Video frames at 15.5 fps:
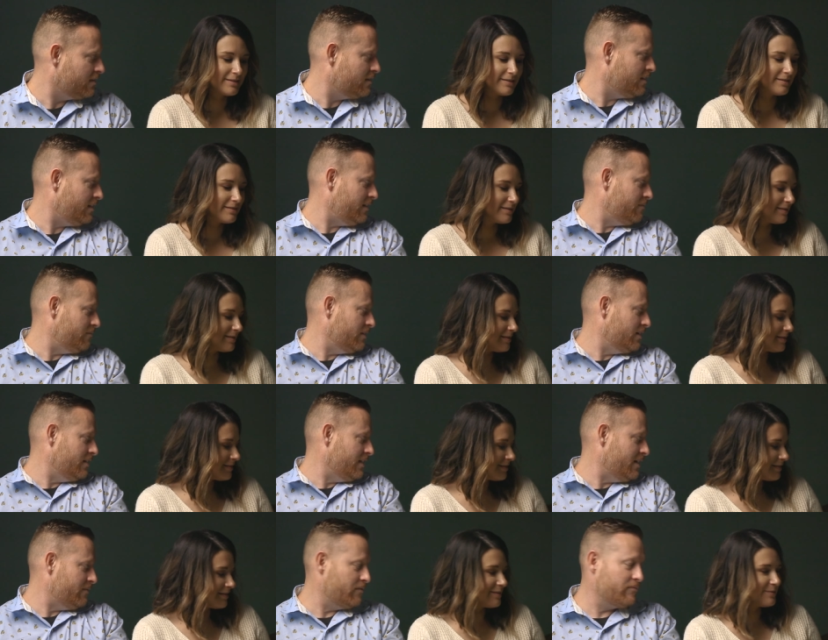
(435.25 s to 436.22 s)
Speaker 1: Okay, we're gonna
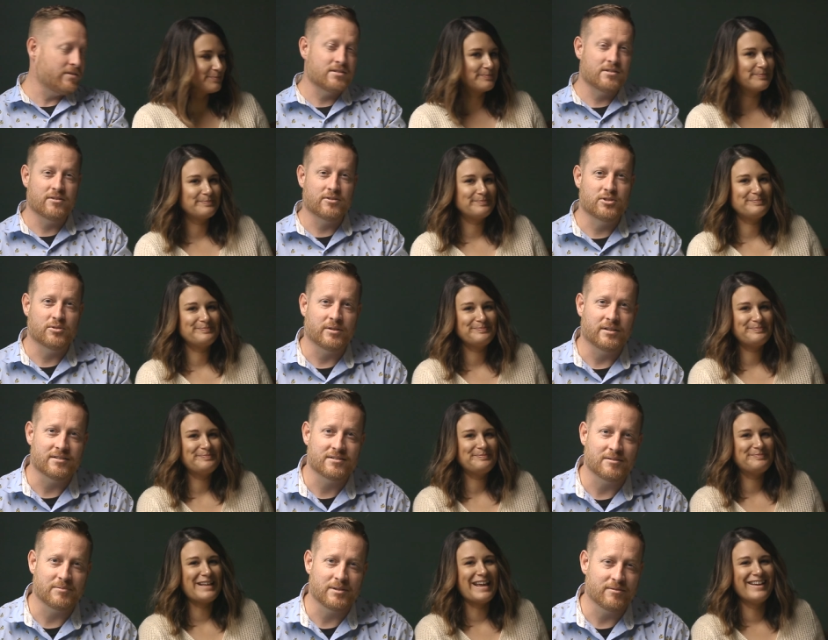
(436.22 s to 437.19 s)
have a visitor join us
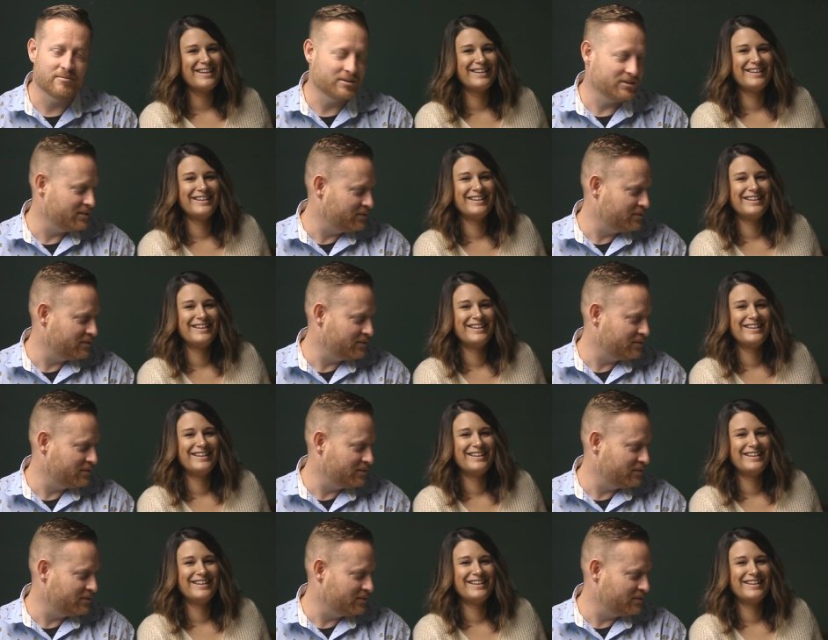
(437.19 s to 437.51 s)
up here, which